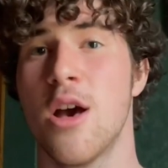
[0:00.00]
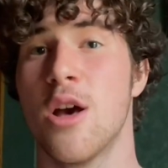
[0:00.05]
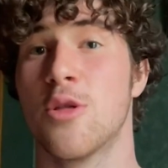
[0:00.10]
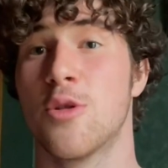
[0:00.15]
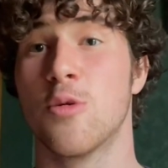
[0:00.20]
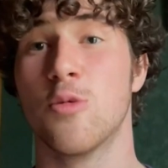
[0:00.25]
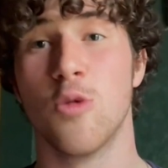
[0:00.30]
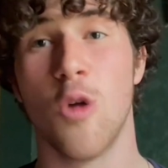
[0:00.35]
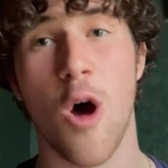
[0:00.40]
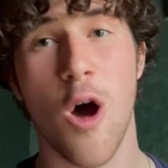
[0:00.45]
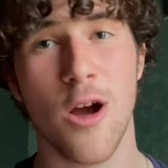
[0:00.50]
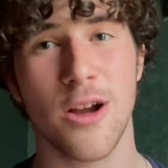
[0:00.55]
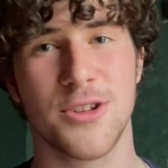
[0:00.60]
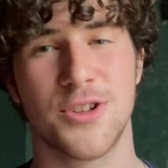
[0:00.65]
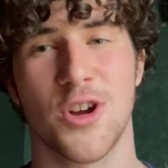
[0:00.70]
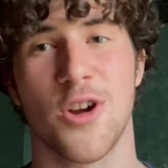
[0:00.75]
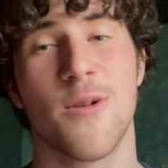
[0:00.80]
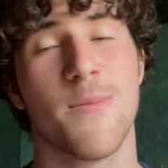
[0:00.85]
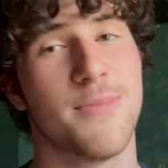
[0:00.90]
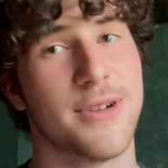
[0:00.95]
Through
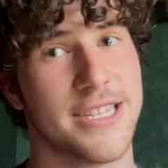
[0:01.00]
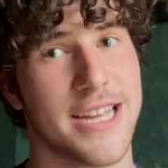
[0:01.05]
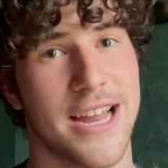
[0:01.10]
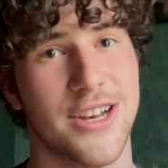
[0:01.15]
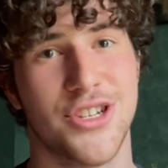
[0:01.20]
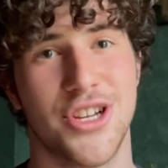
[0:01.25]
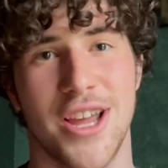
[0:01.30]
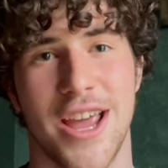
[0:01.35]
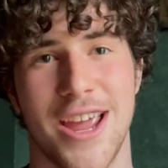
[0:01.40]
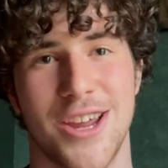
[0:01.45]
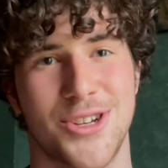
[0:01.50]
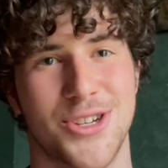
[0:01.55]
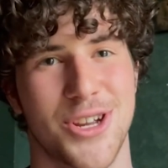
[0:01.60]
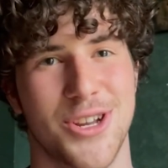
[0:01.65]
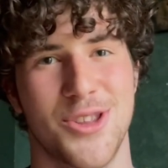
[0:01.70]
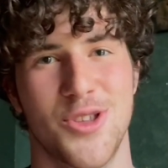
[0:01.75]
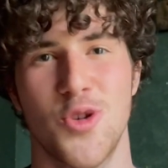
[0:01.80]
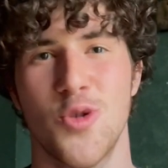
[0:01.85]
long-term potentiation,